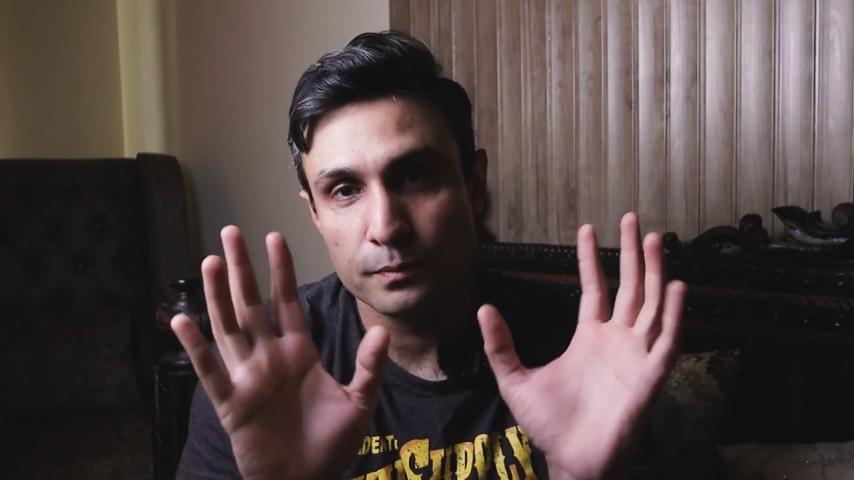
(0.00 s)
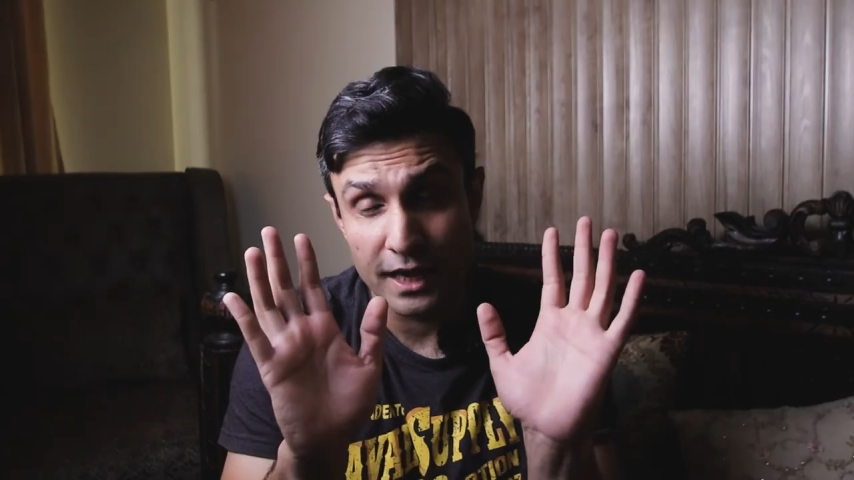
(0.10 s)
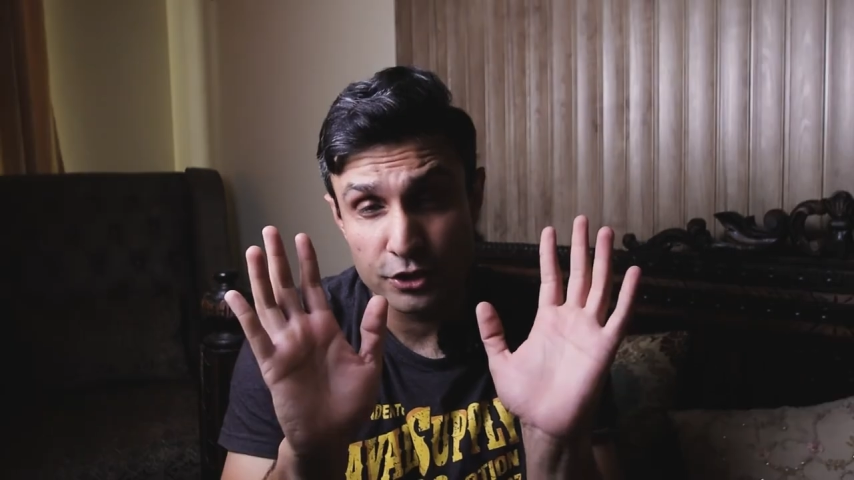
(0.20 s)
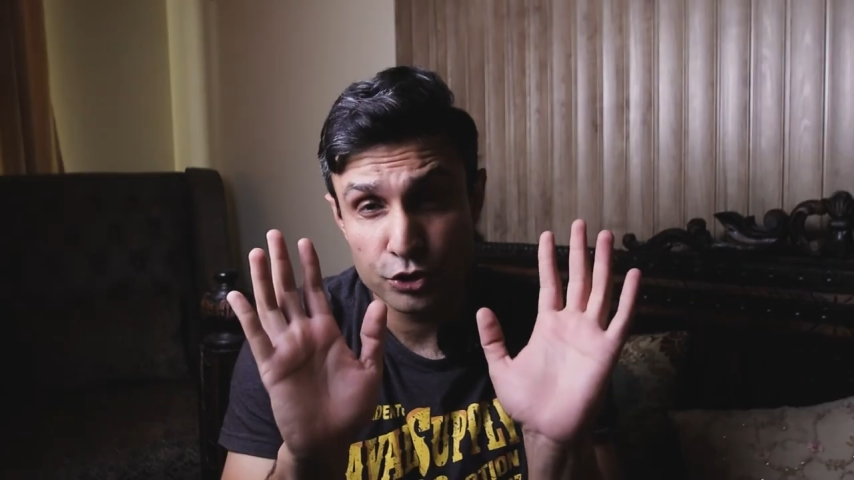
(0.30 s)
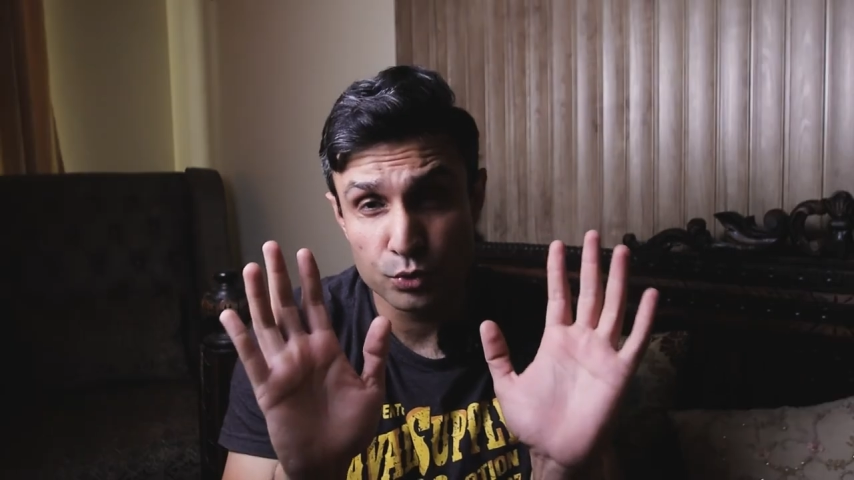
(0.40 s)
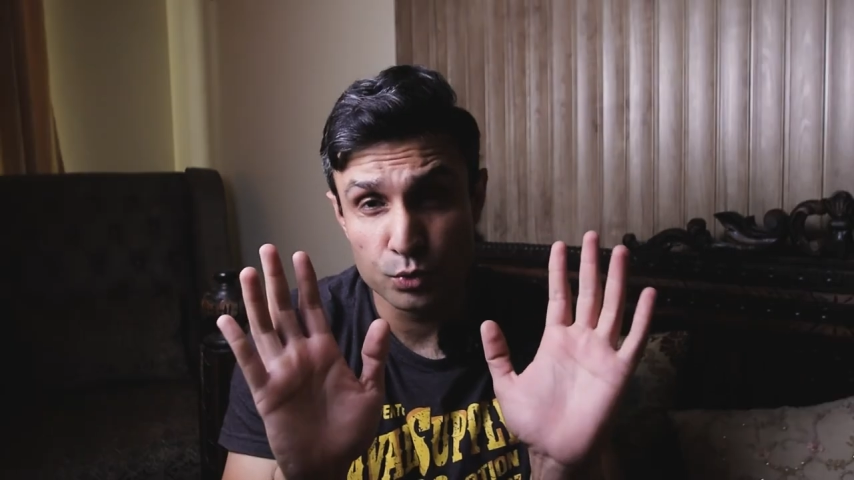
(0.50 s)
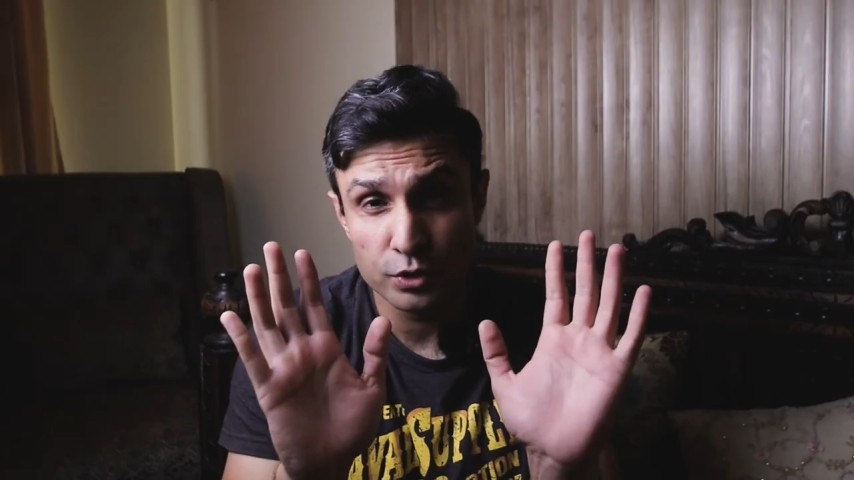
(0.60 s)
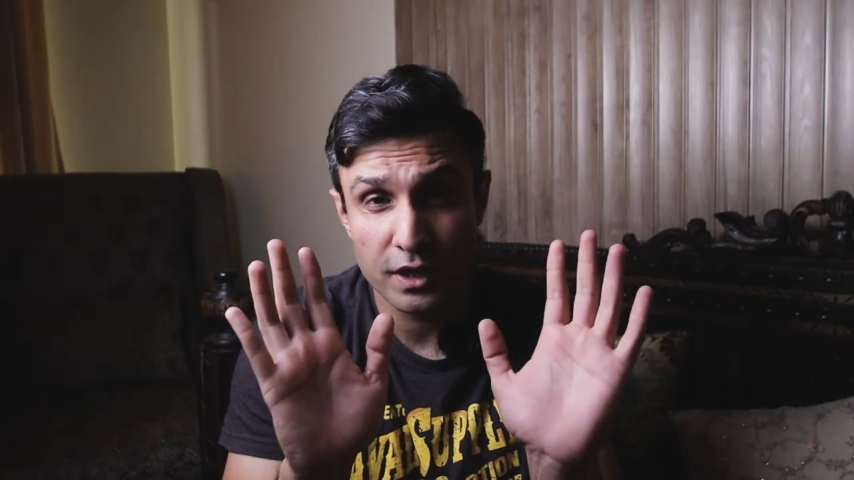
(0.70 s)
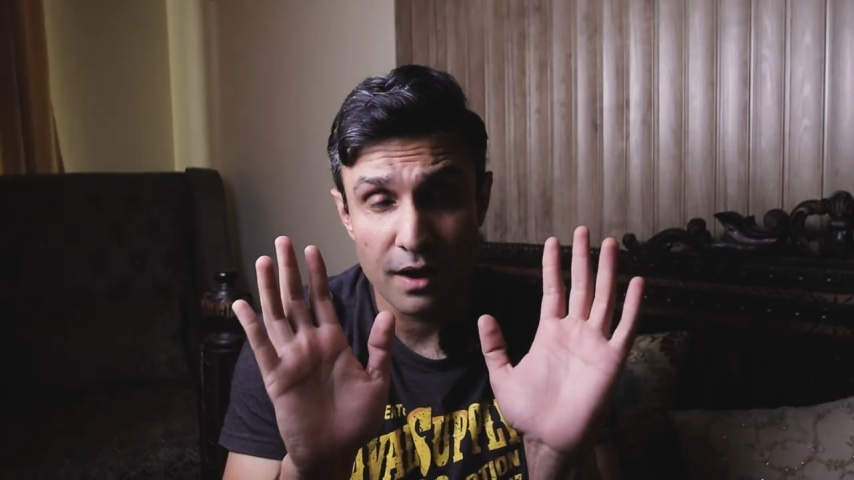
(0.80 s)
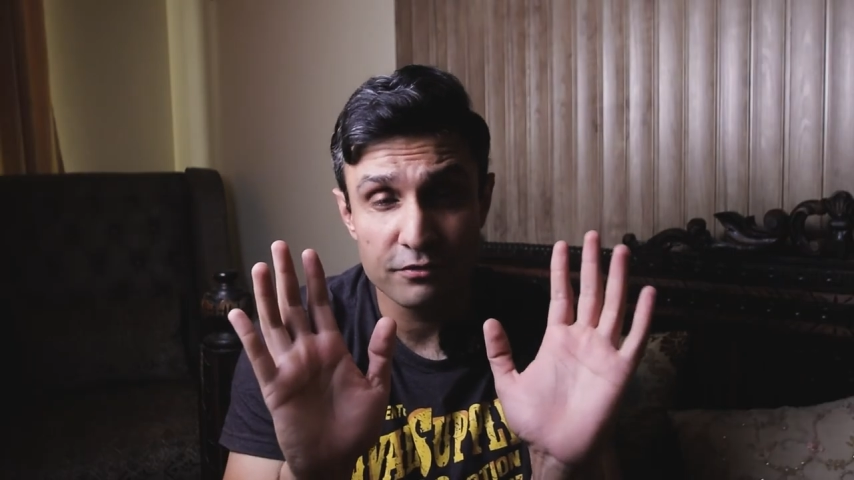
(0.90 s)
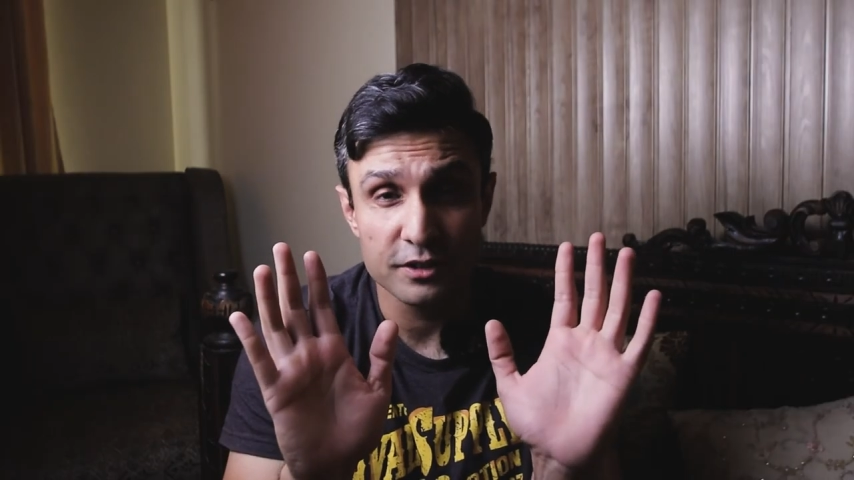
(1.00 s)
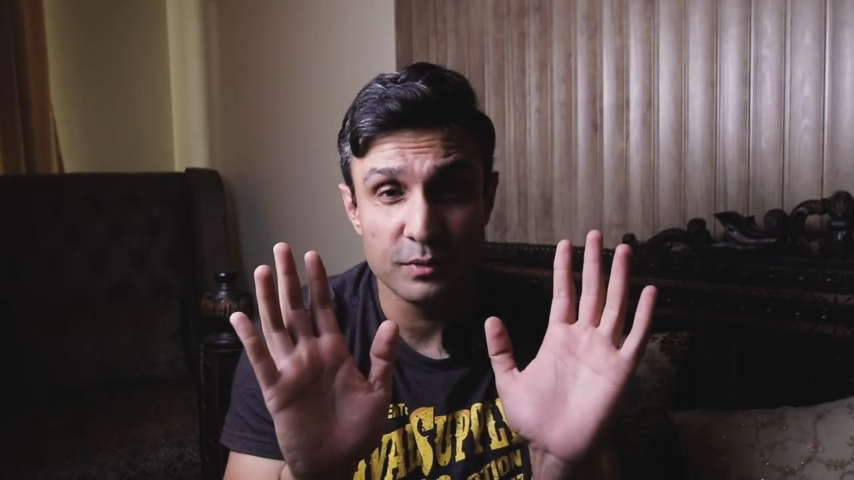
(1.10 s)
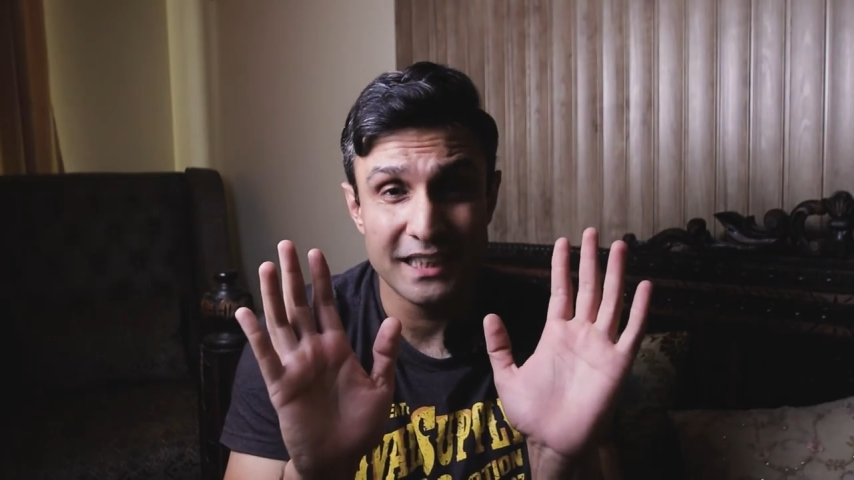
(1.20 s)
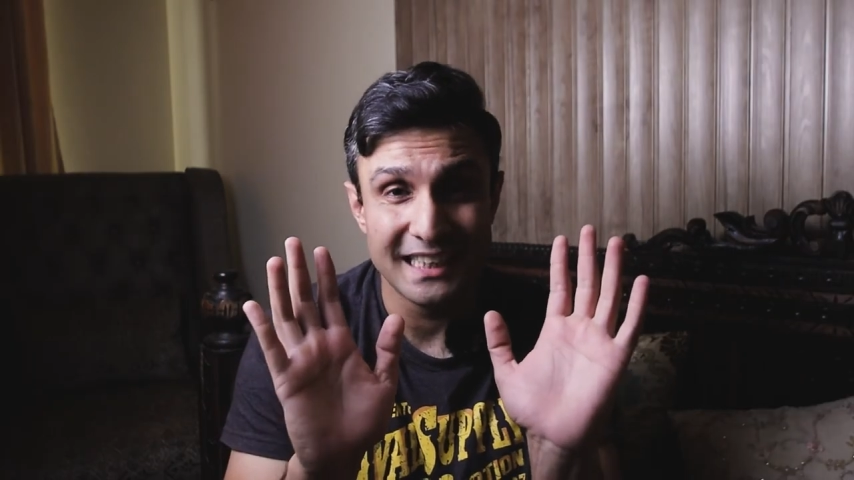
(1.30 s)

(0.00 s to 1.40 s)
can shoot comfortably,